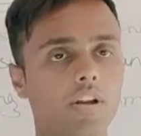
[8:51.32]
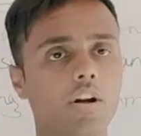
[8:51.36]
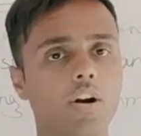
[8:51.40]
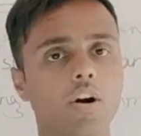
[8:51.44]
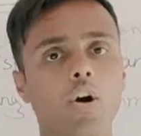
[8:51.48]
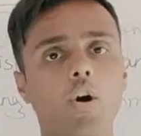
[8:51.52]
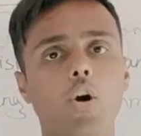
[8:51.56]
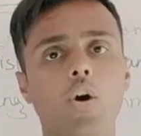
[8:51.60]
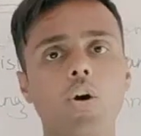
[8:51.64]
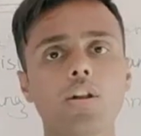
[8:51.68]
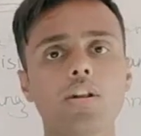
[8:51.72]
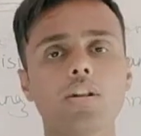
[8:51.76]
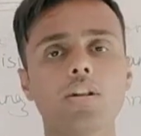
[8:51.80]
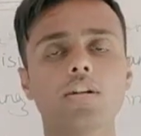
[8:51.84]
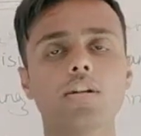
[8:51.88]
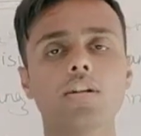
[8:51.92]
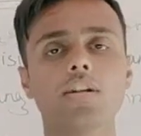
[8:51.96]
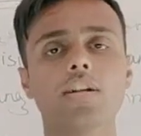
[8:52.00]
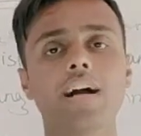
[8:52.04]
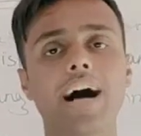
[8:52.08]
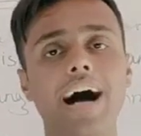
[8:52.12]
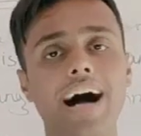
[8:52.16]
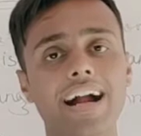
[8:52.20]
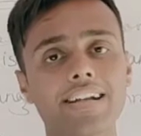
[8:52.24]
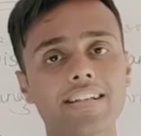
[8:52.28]
all
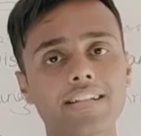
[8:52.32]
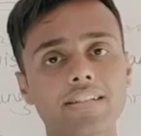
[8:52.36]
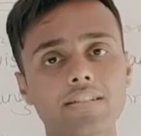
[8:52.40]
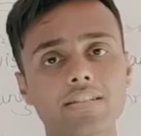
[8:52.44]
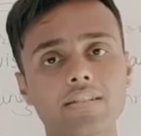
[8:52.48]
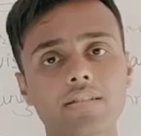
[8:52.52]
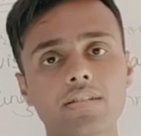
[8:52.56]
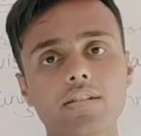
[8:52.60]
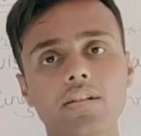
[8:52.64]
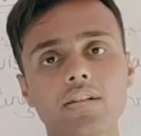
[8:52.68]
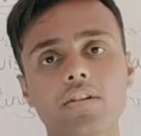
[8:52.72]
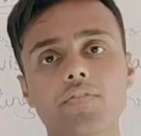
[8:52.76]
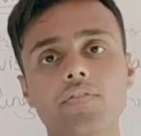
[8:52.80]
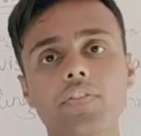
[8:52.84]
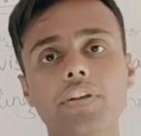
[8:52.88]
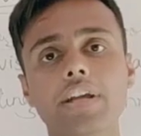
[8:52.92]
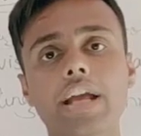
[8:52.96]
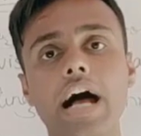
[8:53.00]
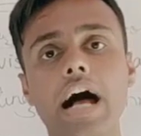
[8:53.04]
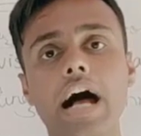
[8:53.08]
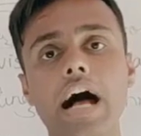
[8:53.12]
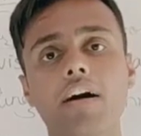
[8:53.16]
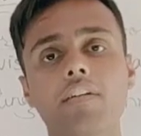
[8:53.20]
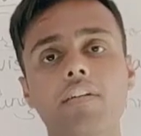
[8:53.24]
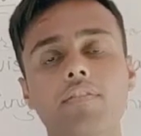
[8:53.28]
the garden we
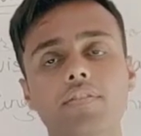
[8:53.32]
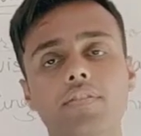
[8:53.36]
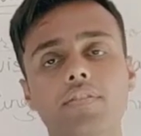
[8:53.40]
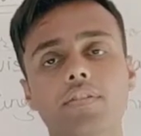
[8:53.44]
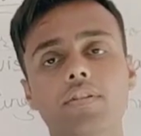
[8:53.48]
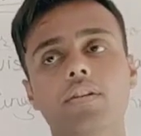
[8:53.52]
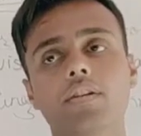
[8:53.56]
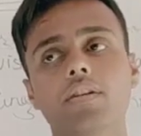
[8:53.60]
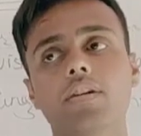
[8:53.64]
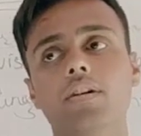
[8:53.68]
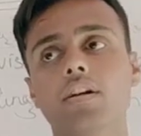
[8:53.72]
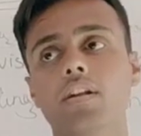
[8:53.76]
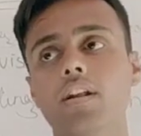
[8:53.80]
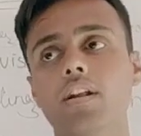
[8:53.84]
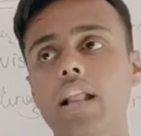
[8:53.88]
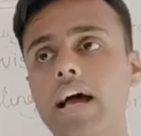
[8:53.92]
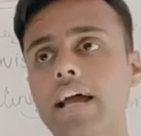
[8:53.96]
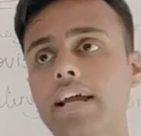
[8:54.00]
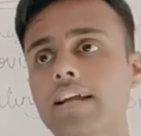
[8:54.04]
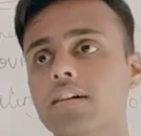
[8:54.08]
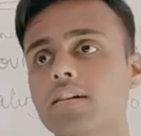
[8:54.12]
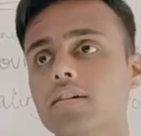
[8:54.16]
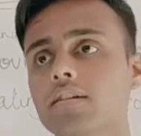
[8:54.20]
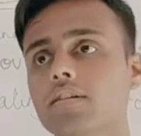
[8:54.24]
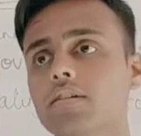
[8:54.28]
have,
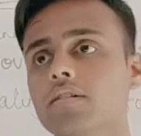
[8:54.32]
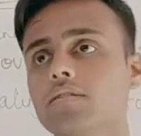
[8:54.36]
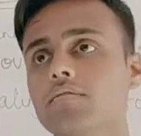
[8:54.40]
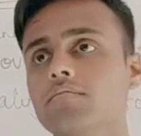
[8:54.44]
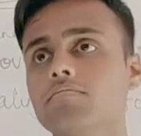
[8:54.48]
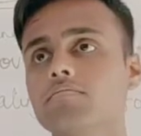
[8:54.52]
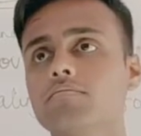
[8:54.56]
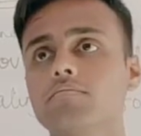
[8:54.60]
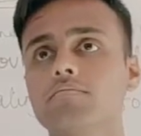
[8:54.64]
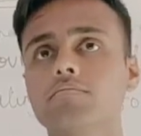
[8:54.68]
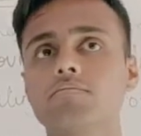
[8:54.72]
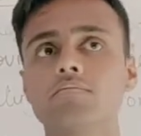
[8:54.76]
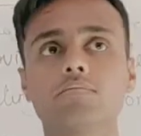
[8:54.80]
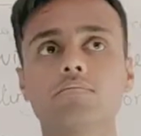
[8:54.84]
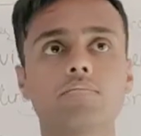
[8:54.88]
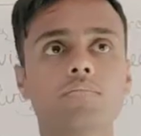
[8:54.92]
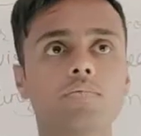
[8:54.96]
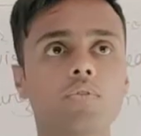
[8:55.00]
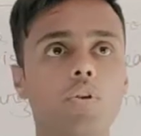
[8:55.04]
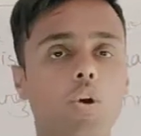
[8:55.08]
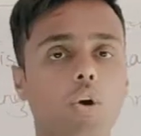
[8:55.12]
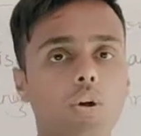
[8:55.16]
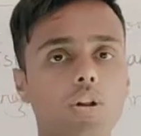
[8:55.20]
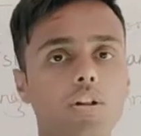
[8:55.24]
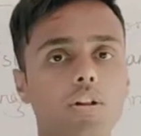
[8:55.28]
like
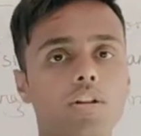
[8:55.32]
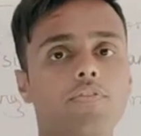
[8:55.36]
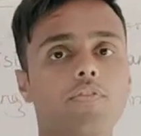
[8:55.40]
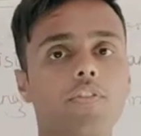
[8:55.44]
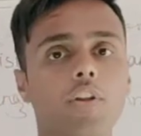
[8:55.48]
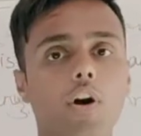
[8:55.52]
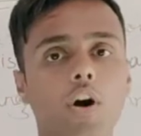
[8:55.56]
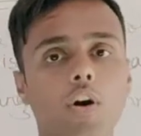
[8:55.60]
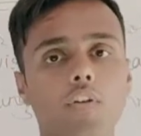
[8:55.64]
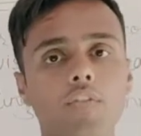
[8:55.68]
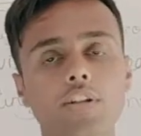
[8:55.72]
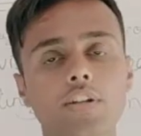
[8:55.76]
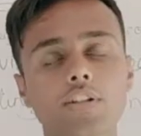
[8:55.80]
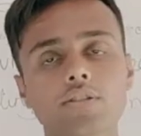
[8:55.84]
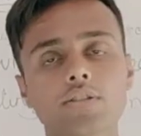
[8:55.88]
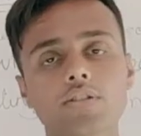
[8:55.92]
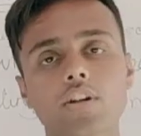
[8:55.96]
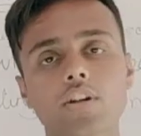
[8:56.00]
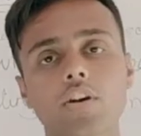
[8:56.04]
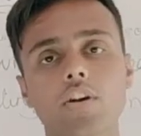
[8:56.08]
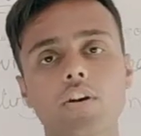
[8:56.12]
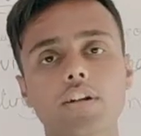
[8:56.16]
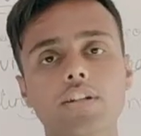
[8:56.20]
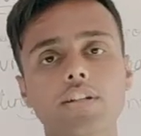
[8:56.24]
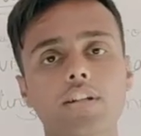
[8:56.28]
all the flowers
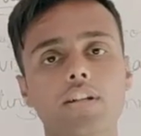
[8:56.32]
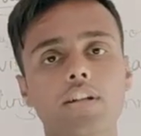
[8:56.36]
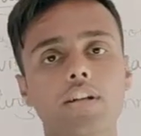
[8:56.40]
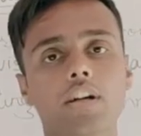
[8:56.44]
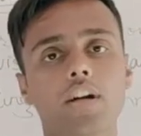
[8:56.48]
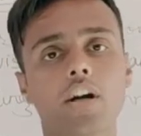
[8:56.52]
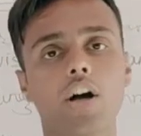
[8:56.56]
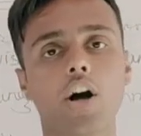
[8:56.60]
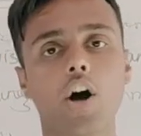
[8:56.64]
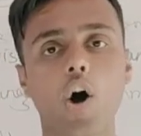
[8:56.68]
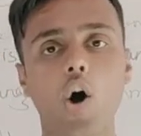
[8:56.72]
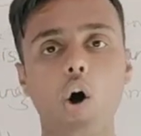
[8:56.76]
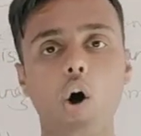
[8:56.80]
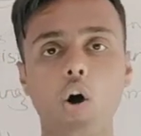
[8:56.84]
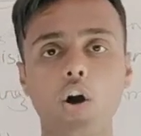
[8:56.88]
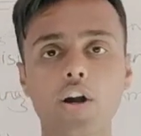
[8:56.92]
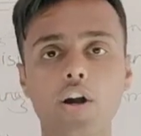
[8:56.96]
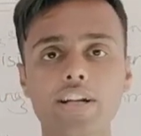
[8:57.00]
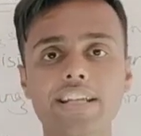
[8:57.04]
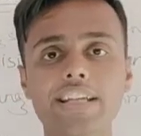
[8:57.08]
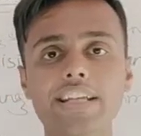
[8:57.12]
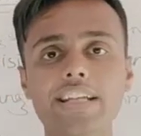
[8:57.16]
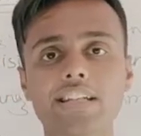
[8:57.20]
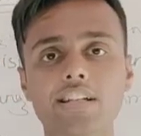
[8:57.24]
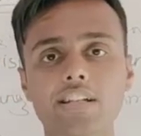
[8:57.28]
or the
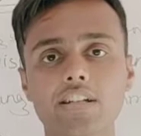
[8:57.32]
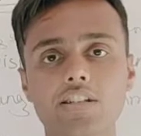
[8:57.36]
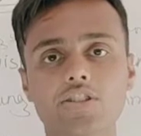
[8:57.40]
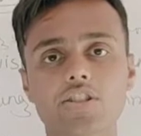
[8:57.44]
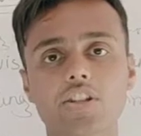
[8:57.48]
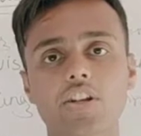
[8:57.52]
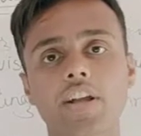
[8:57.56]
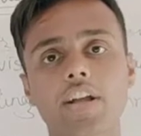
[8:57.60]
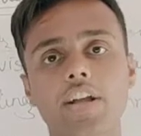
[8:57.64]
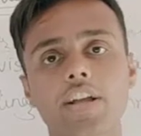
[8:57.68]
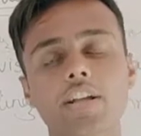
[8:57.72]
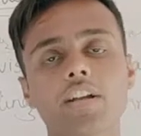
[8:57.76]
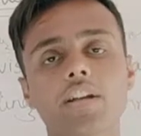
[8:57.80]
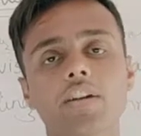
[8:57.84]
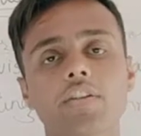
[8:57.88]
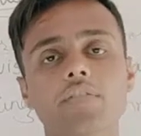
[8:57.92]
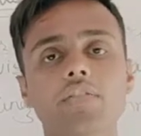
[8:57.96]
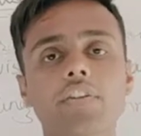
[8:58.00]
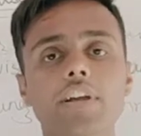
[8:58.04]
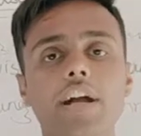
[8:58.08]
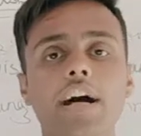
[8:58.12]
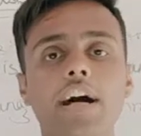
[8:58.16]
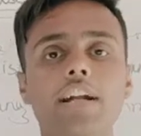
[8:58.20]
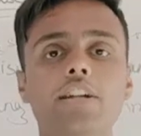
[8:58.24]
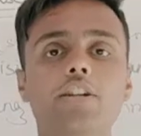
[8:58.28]
horticulturing
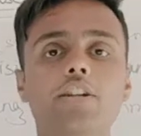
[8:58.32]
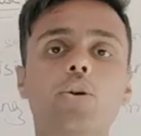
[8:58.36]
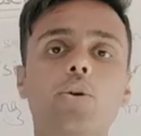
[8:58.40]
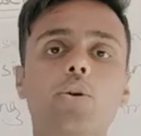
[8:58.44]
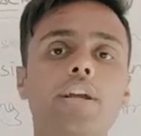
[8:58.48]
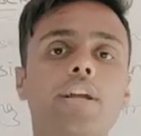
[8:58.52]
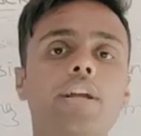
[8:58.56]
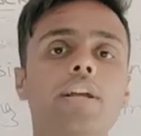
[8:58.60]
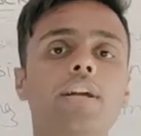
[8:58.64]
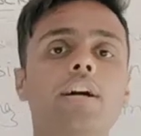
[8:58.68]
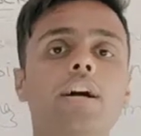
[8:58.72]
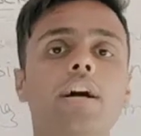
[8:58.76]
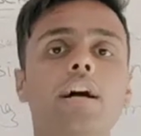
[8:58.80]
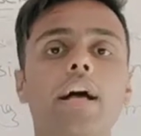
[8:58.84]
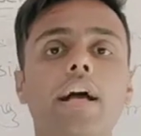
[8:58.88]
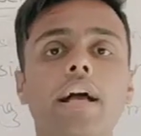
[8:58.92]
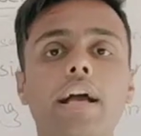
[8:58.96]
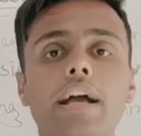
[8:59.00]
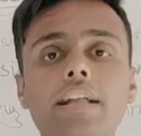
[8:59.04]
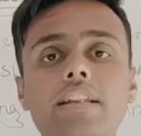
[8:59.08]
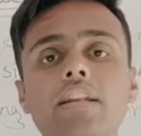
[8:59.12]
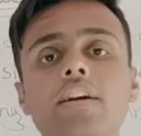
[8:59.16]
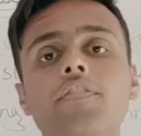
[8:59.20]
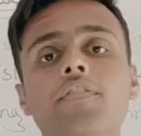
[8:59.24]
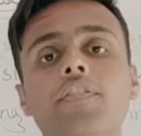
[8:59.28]
we are doing
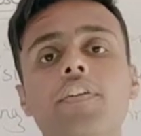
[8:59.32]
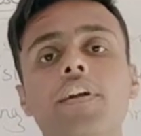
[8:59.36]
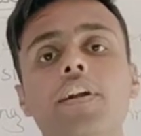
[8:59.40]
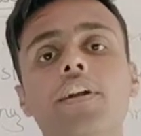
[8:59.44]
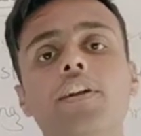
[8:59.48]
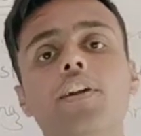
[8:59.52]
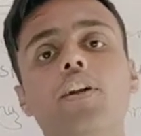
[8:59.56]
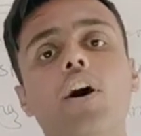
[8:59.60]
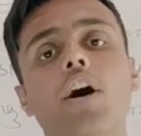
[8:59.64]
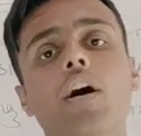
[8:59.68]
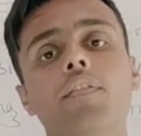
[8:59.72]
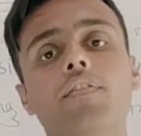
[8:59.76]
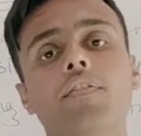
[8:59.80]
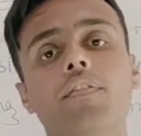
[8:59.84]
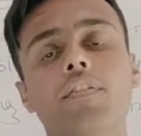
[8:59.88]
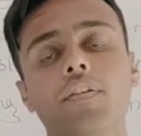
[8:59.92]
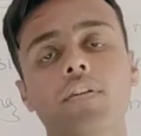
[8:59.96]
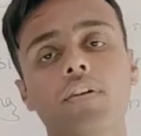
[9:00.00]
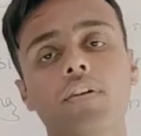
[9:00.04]
in the field of